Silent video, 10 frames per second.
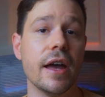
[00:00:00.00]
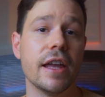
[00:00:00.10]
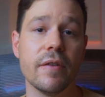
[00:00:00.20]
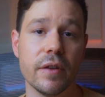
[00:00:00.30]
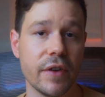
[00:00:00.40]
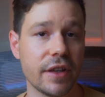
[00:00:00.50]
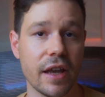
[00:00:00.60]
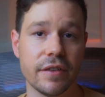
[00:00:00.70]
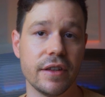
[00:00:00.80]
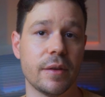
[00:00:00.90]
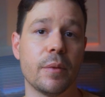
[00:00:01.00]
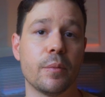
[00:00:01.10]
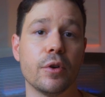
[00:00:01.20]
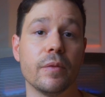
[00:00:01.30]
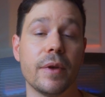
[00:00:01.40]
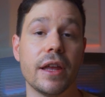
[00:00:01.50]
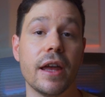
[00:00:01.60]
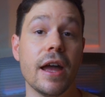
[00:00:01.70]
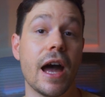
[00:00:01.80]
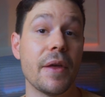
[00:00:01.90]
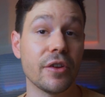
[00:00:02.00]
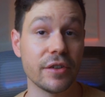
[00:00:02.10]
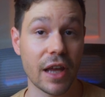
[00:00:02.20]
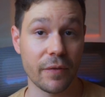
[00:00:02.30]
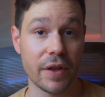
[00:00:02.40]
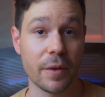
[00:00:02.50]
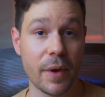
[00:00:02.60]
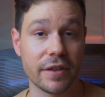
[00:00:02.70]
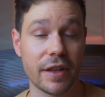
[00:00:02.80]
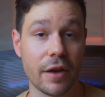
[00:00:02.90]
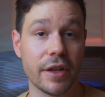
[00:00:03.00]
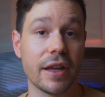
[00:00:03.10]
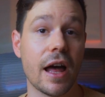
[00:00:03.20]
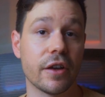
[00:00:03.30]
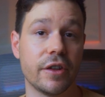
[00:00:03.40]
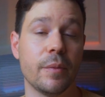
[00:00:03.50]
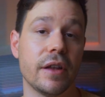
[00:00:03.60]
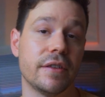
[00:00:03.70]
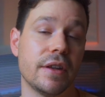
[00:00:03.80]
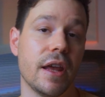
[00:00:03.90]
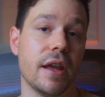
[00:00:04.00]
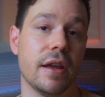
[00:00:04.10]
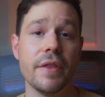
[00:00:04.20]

even if it does need some improvement, and these are definitely the best sounding Galaxy Buds to date.